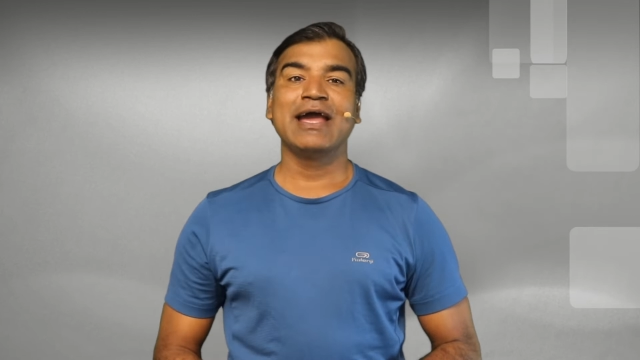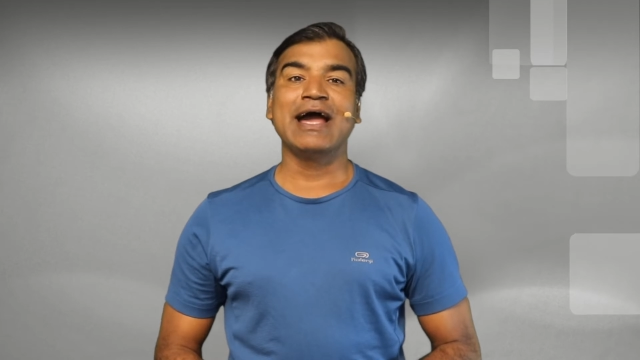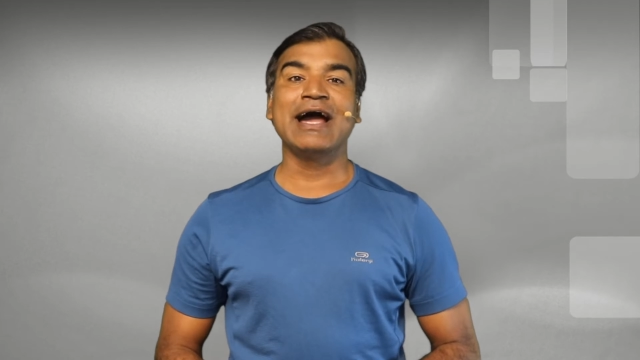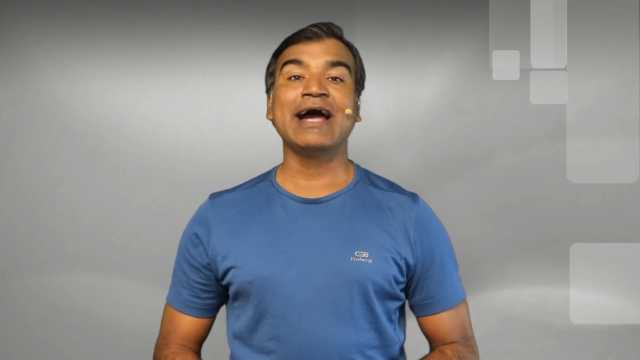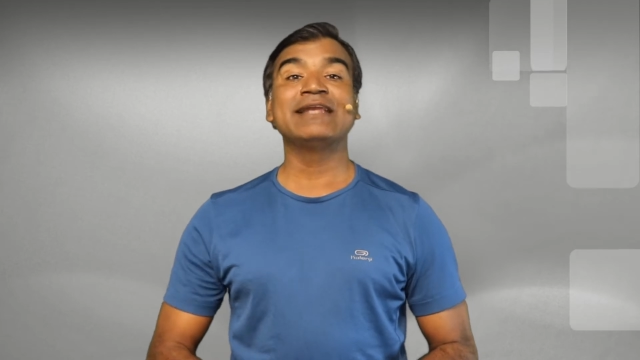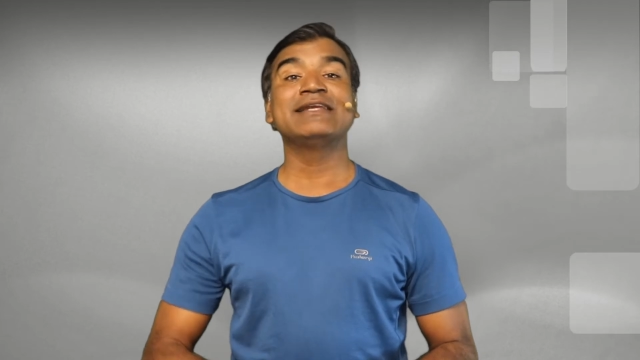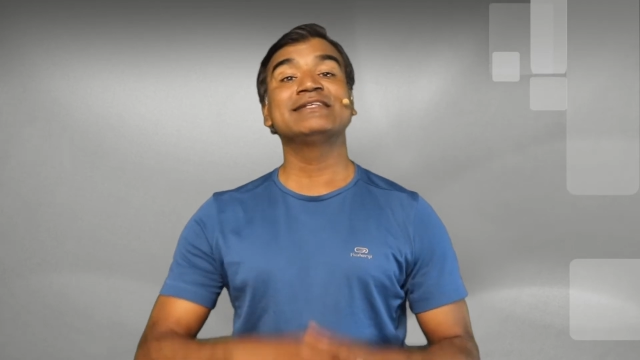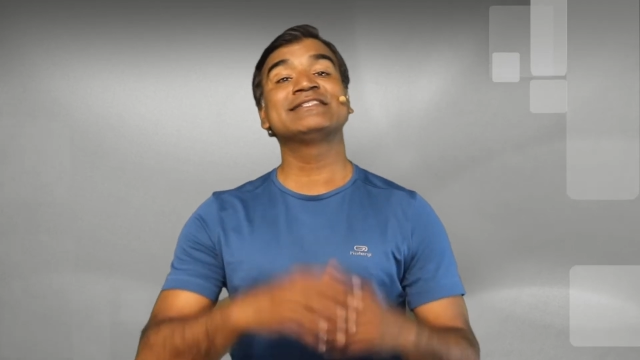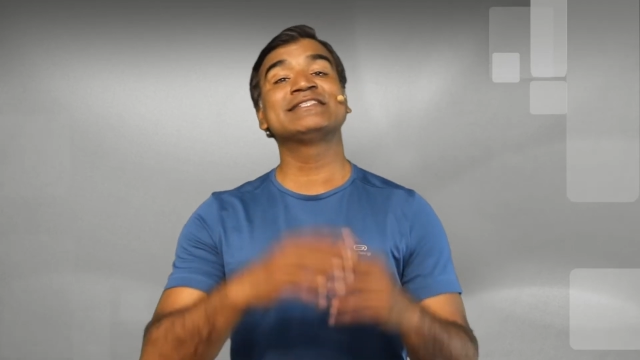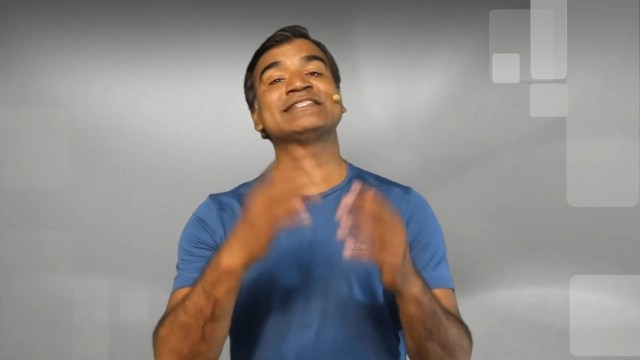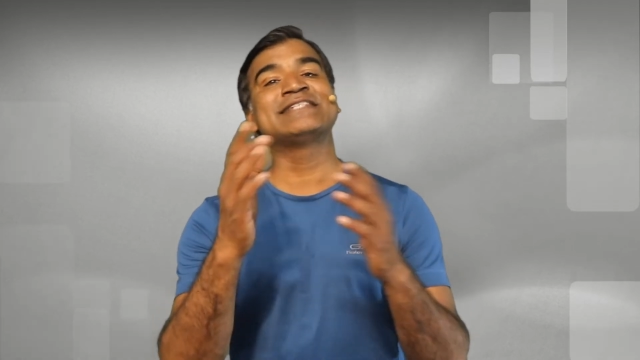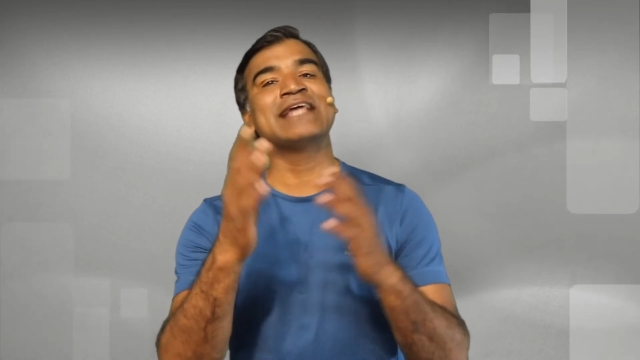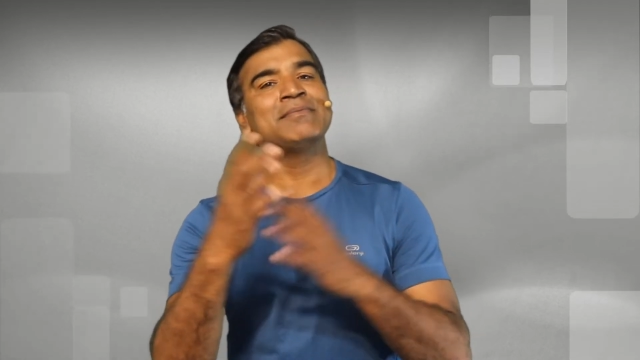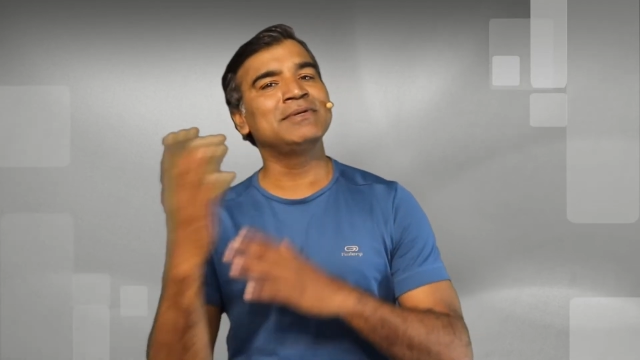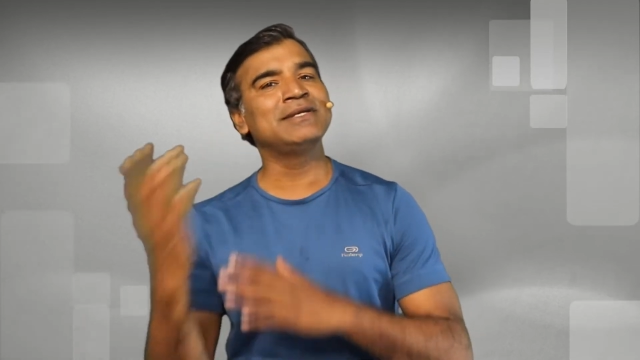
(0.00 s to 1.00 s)
and
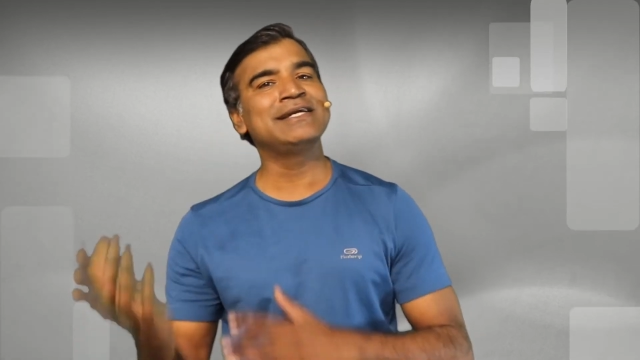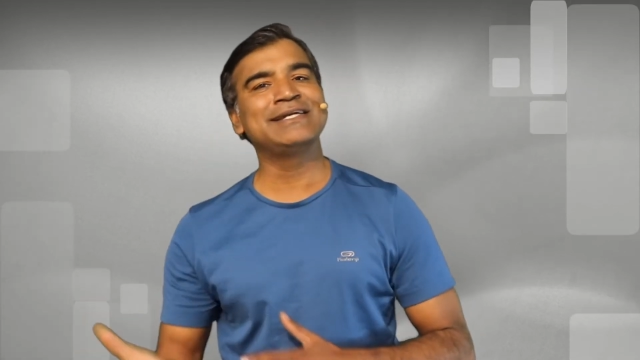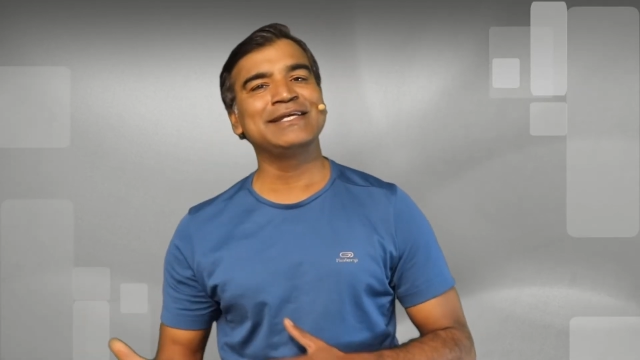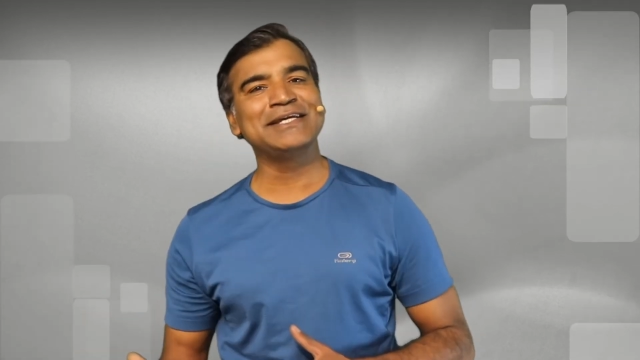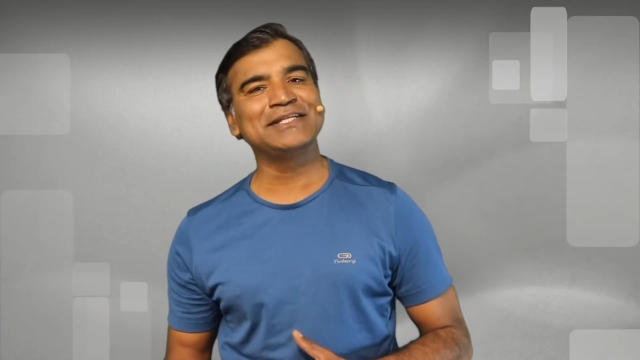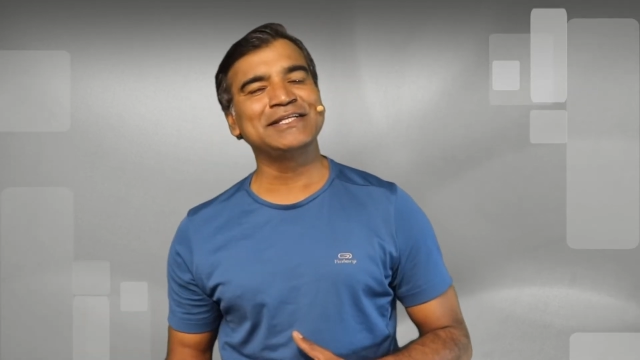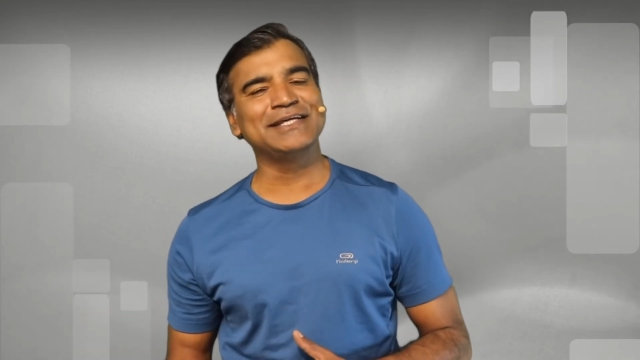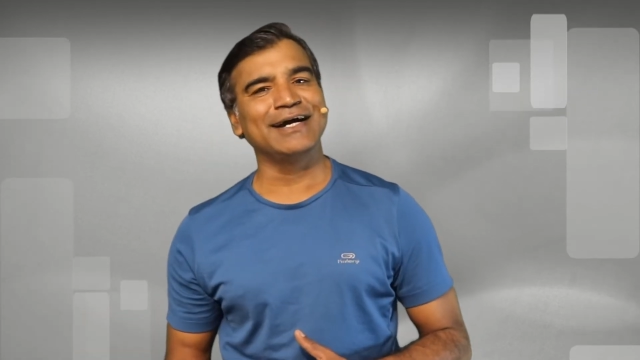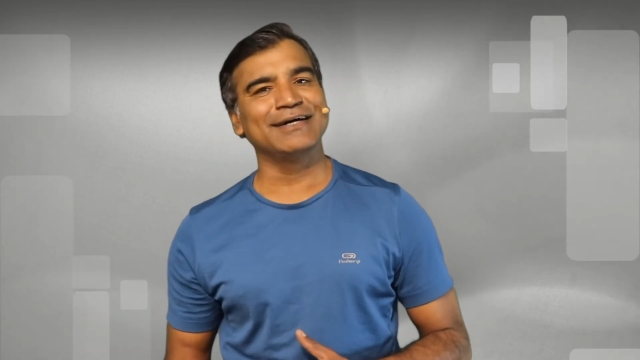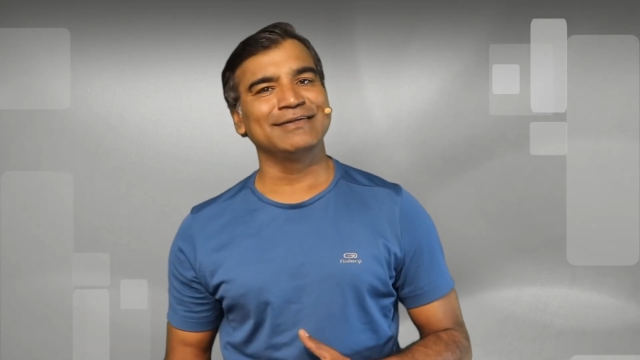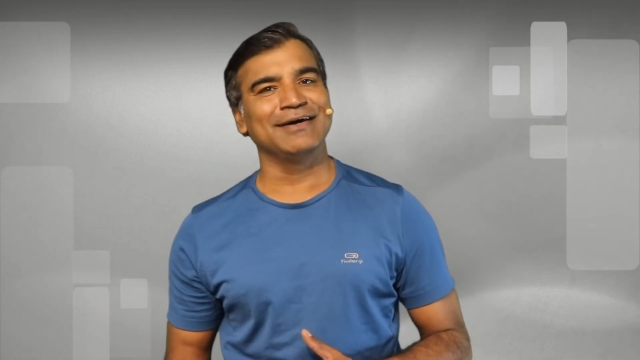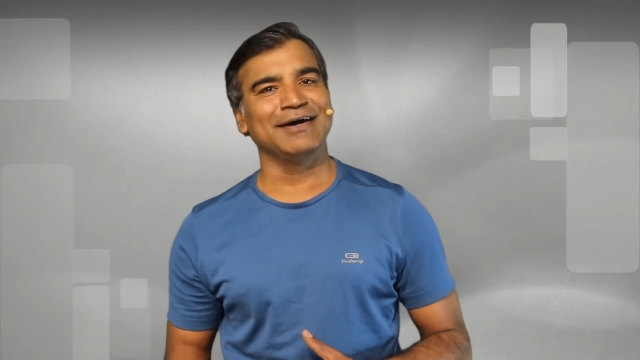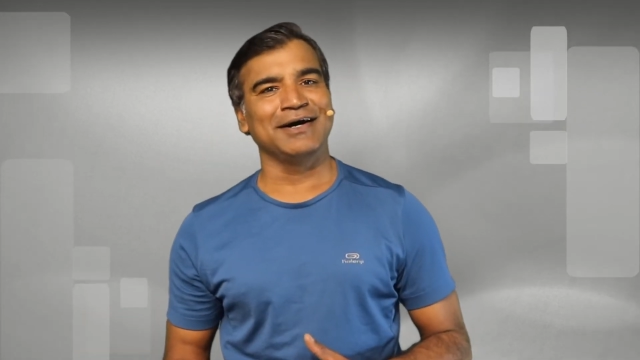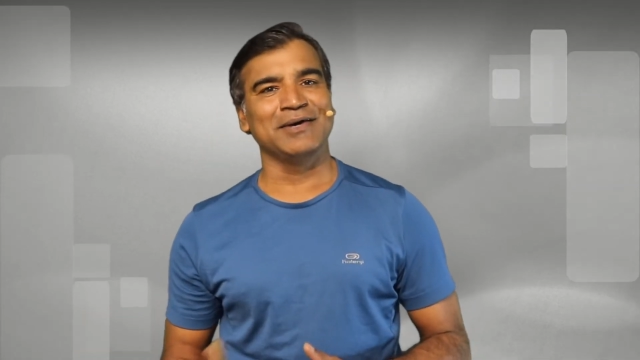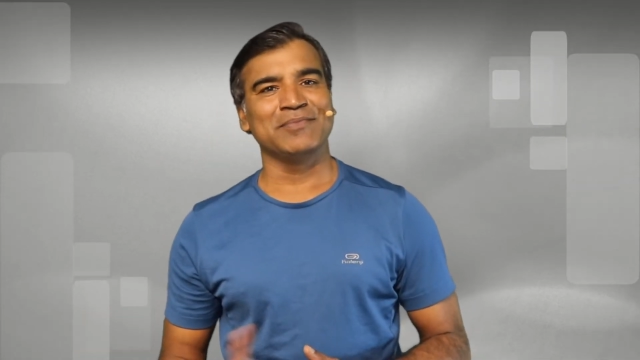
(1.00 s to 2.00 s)
stability in the other
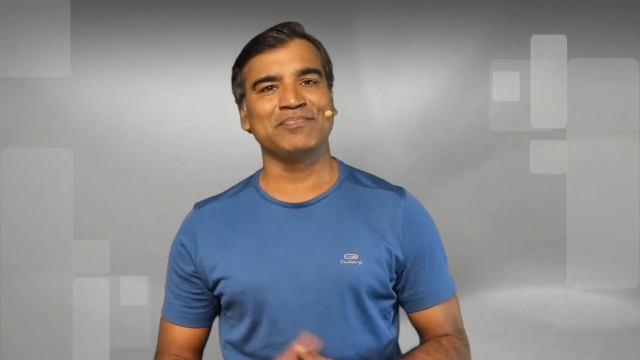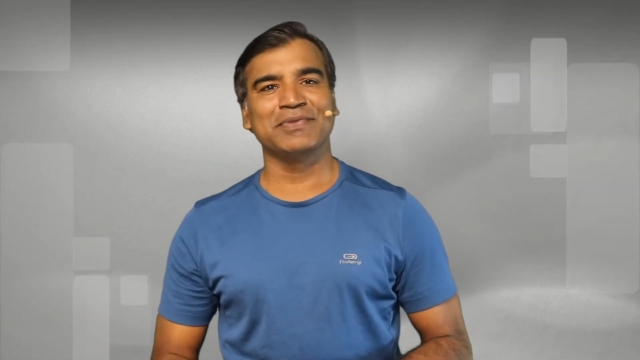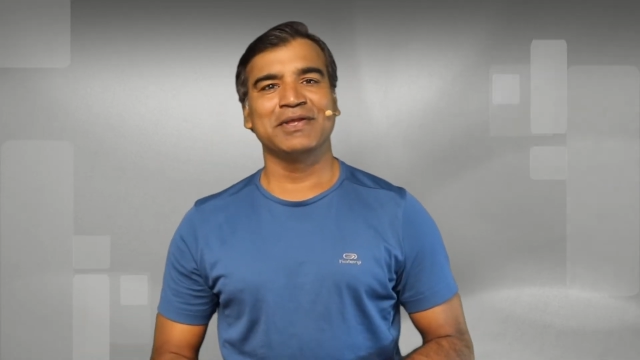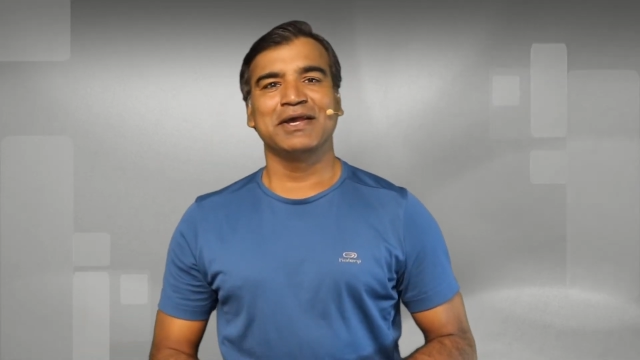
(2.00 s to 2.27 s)
arm.